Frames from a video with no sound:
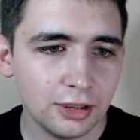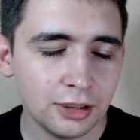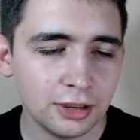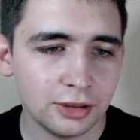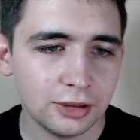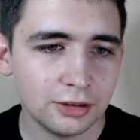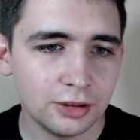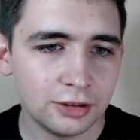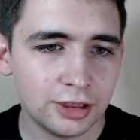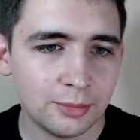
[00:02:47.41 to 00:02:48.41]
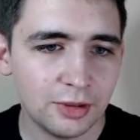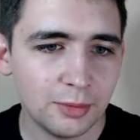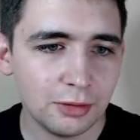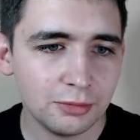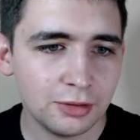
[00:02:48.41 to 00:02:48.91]
some
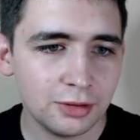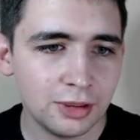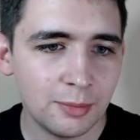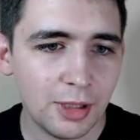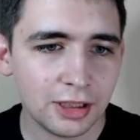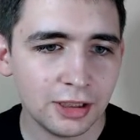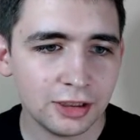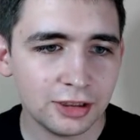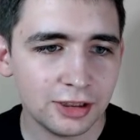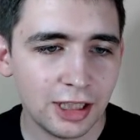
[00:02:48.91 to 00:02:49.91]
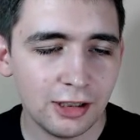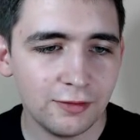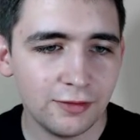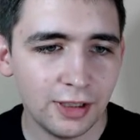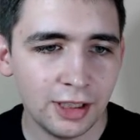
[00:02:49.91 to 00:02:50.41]
remote debugging stuff,